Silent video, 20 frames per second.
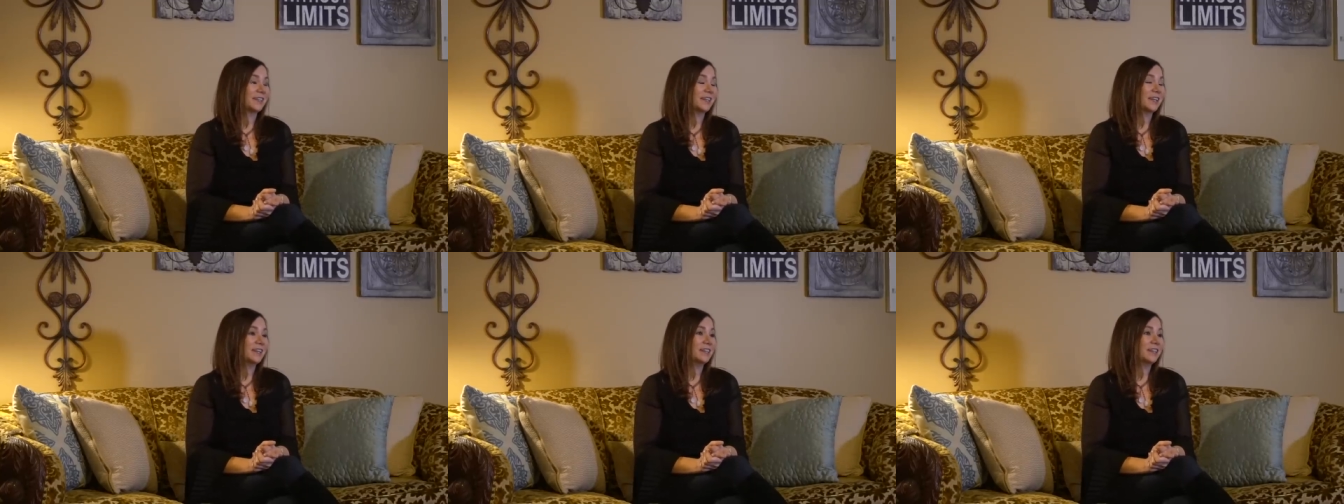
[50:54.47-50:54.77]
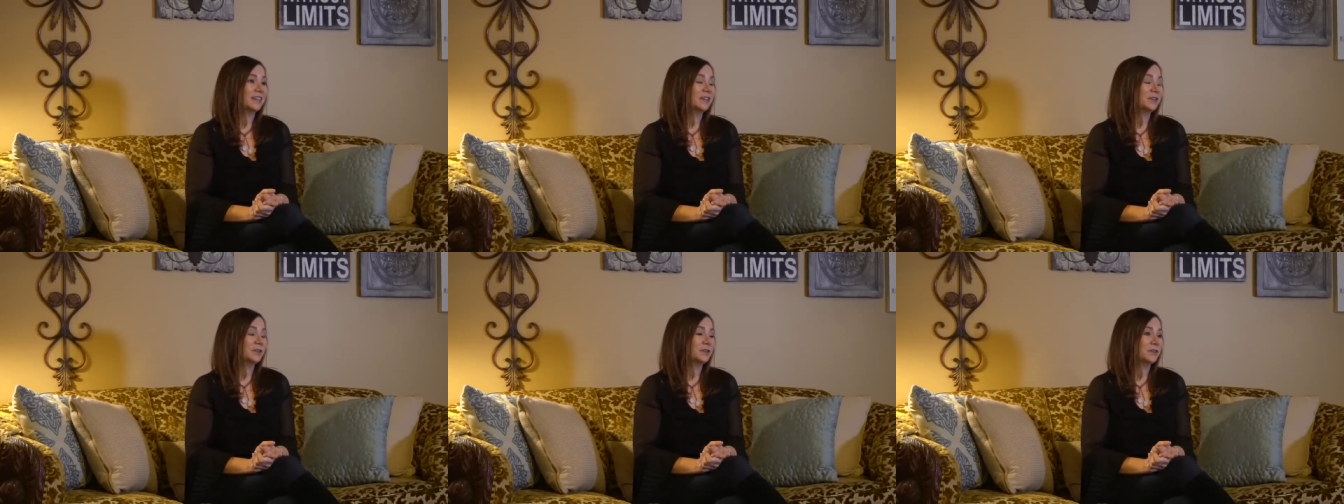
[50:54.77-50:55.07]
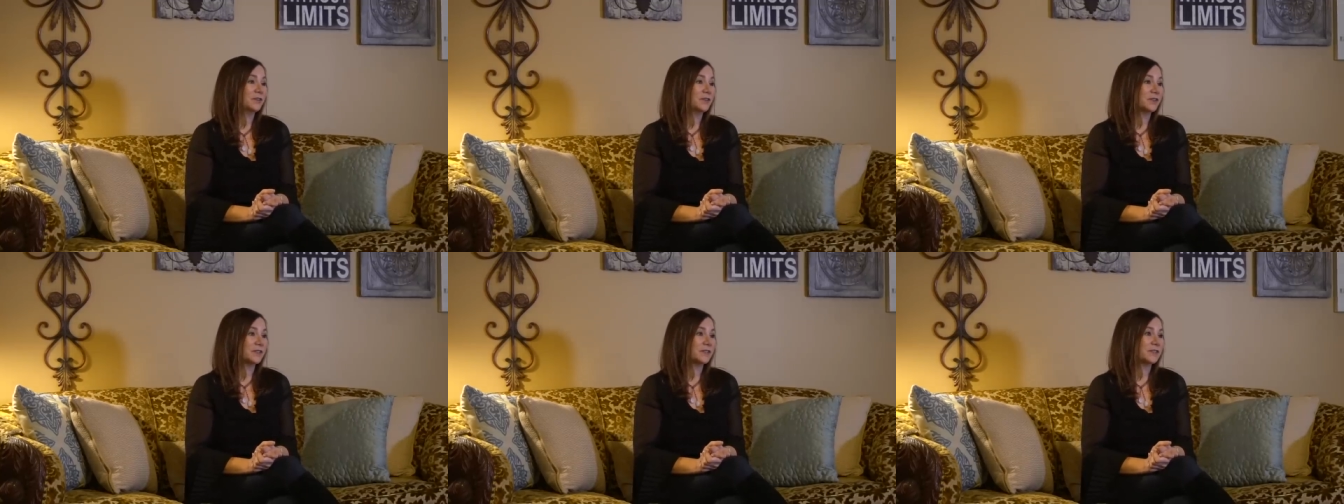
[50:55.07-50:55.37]
in a
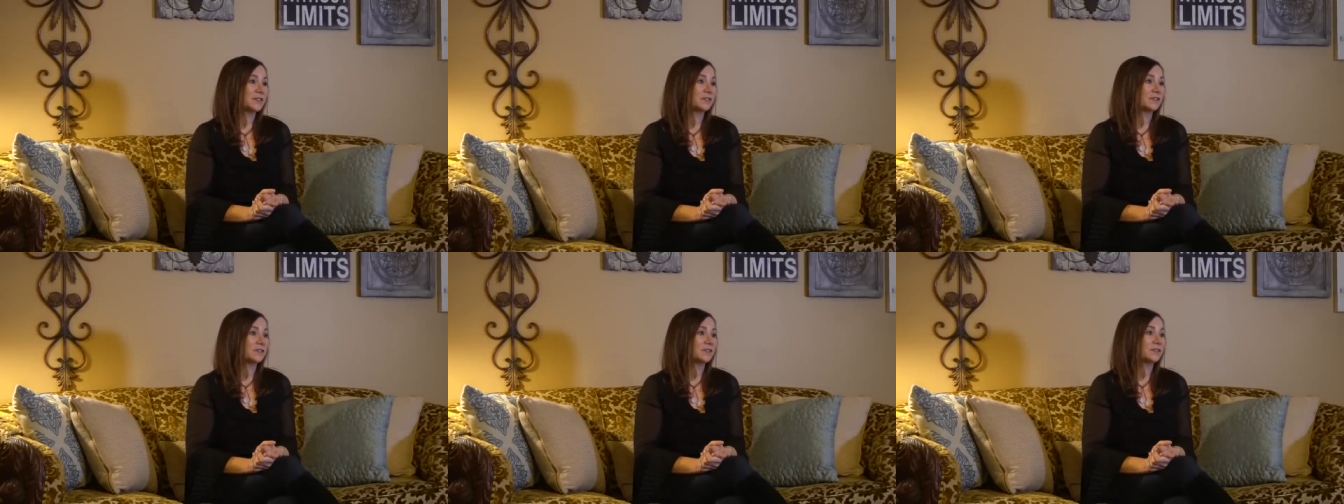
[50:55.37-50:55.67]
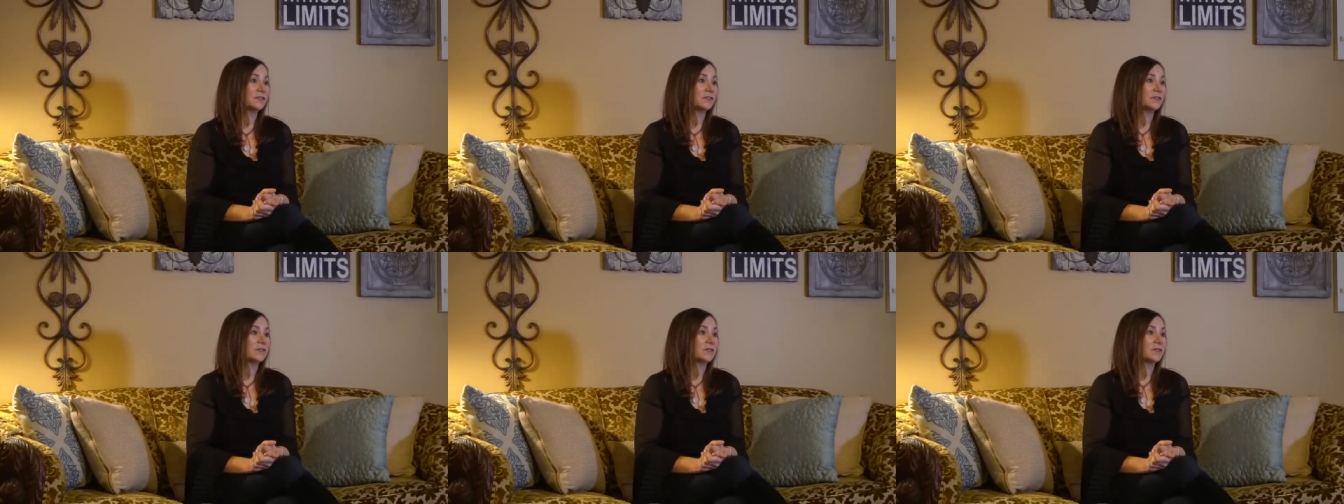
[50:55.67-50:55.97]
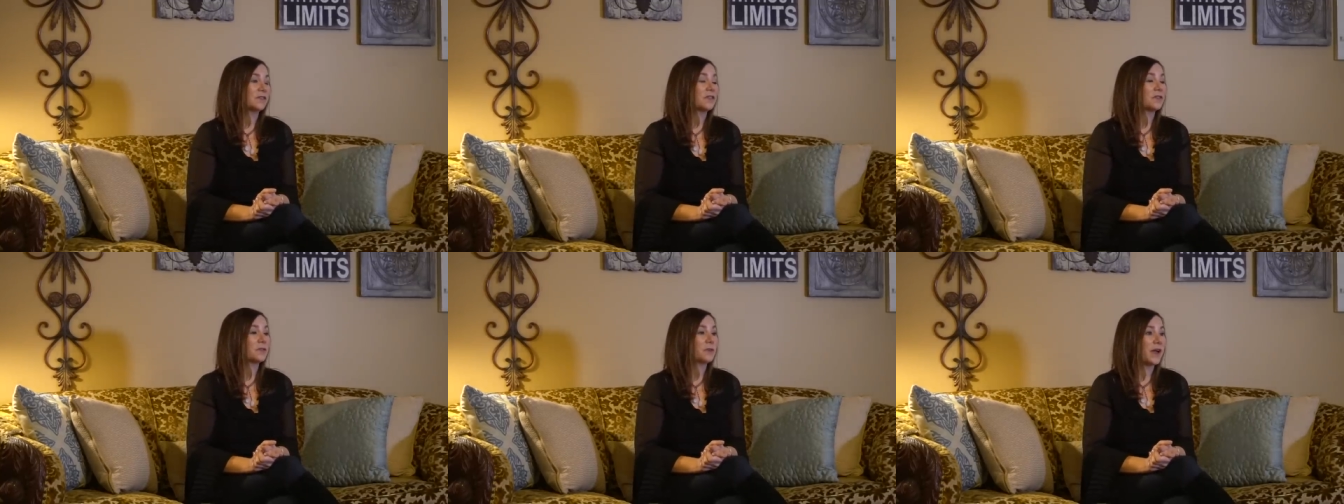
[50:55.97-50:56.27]
universal
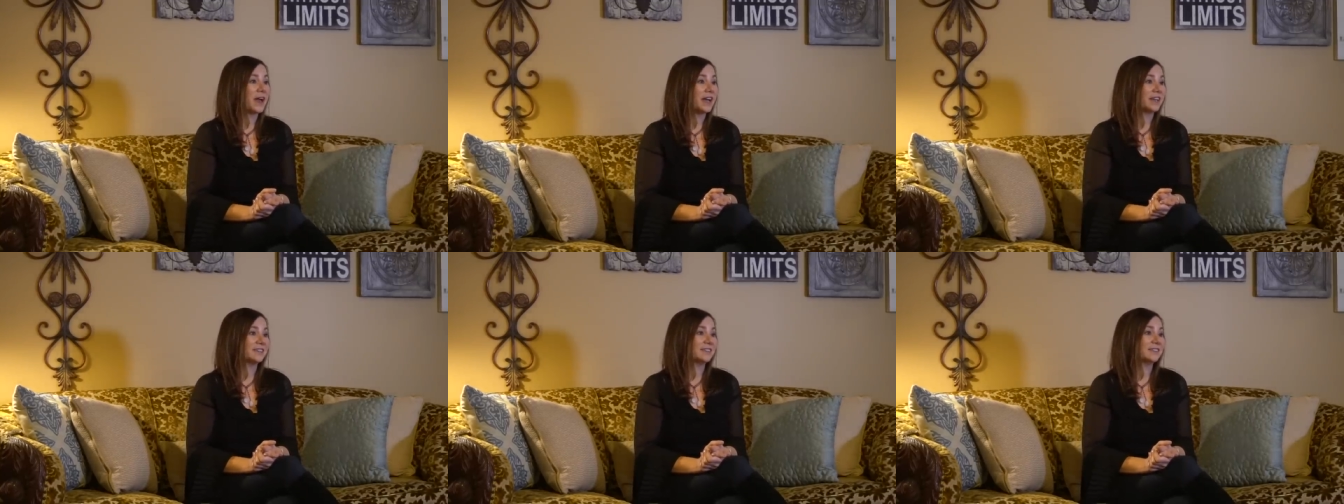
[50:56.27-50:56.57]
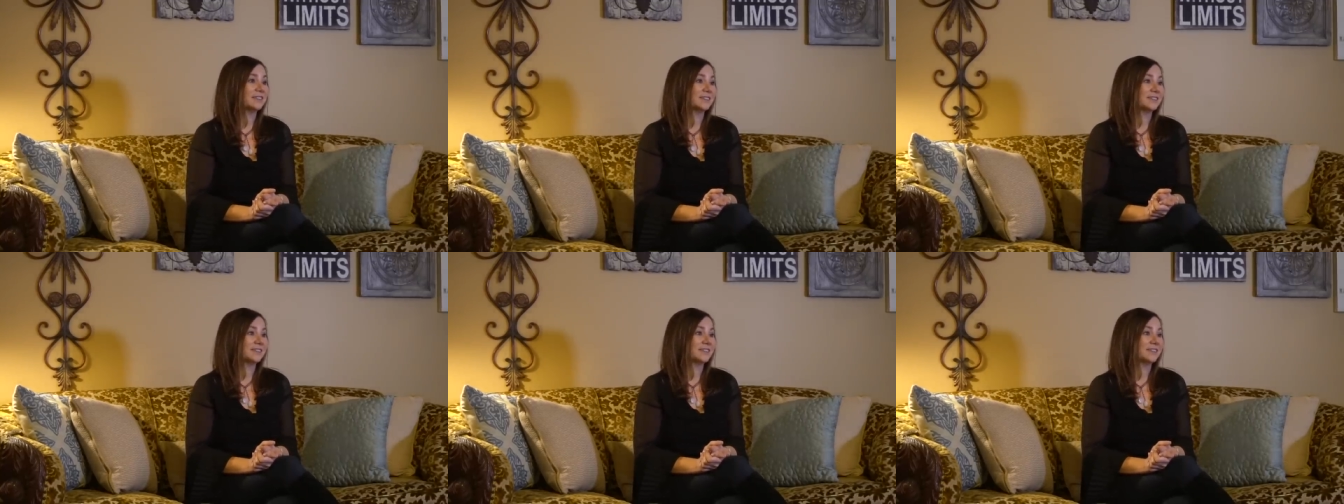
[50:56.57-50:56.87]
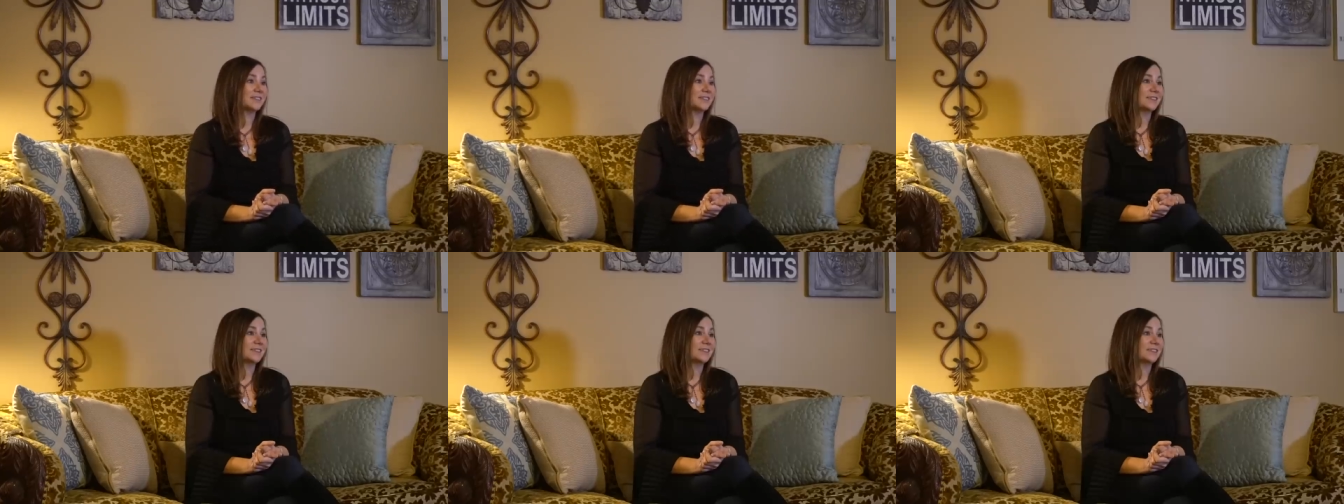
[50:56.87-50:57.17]
thread
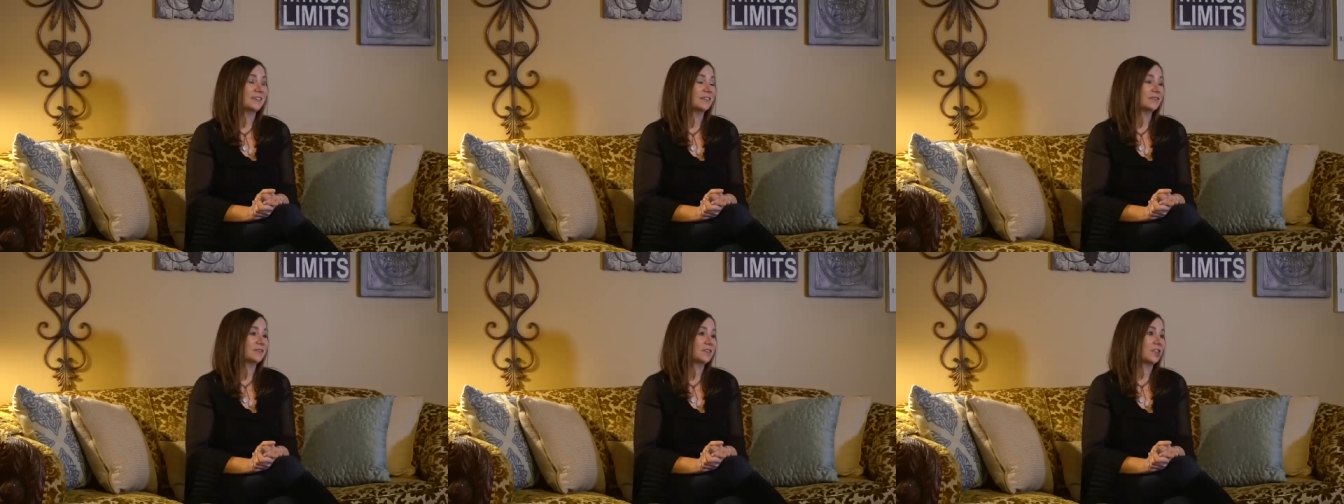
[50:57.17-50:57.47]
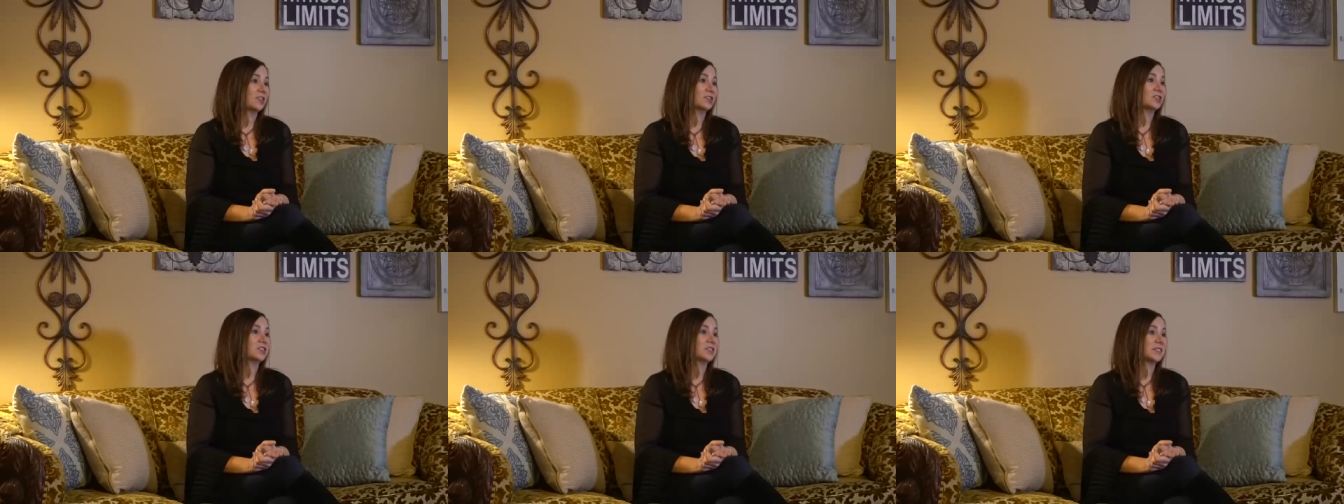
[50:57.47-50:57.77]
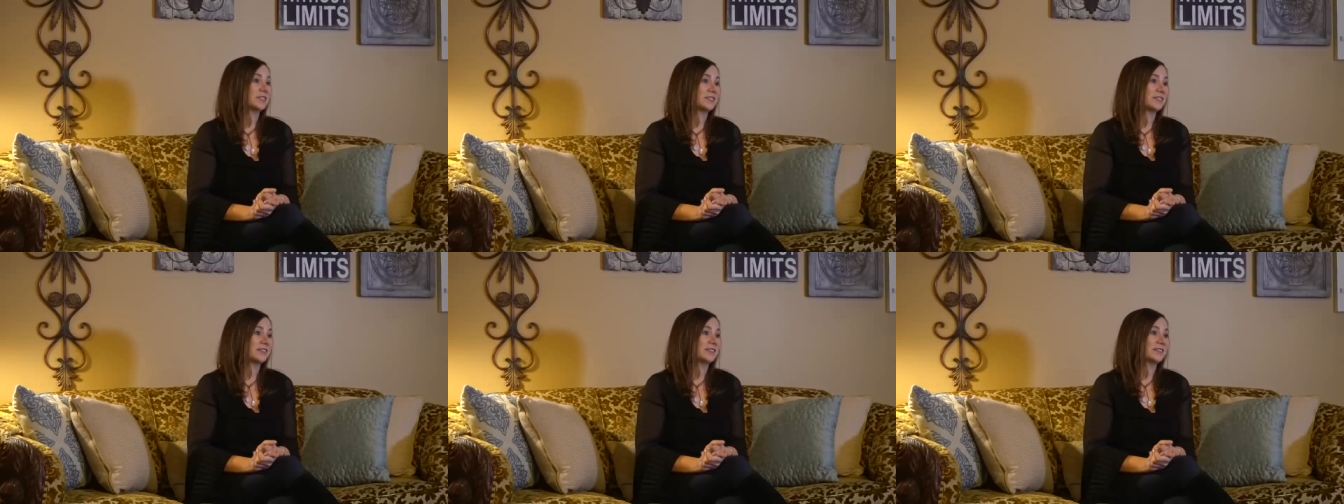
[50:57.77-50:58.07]
of
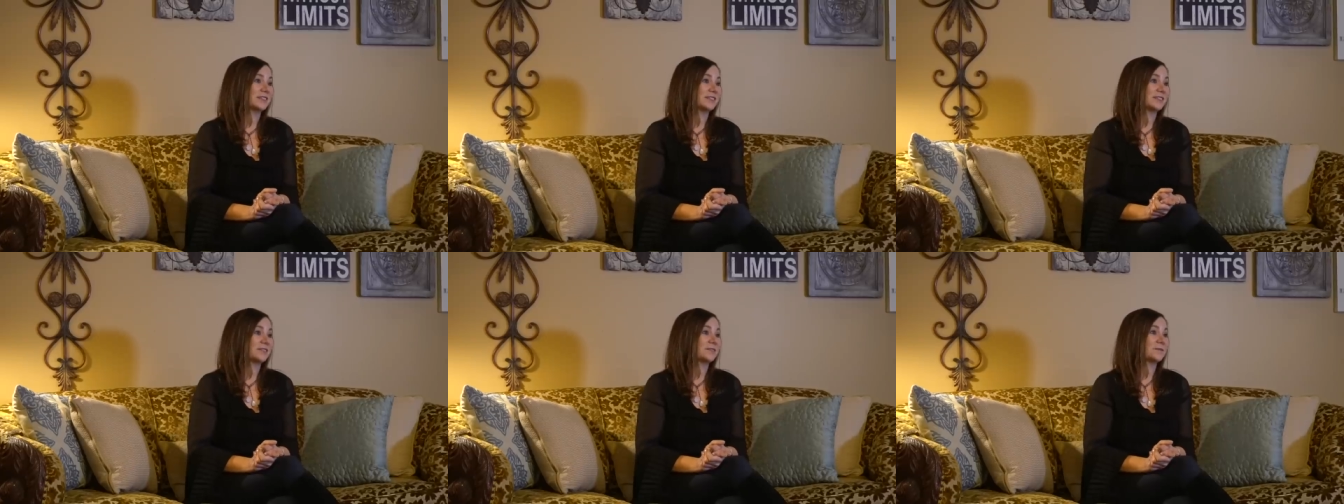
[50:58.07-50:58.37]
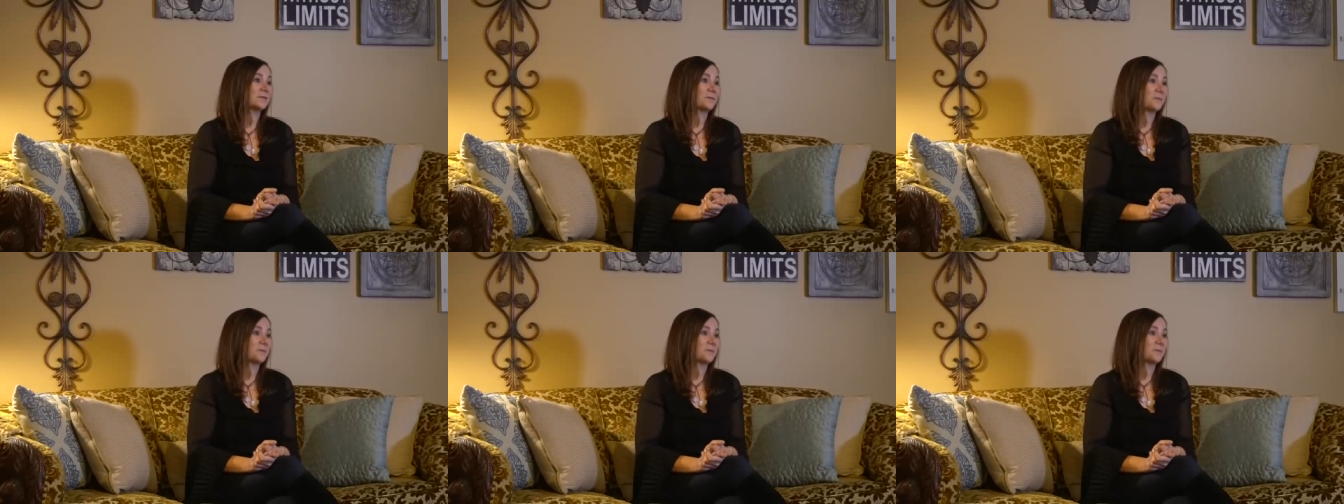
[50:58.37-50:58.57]
consciousness.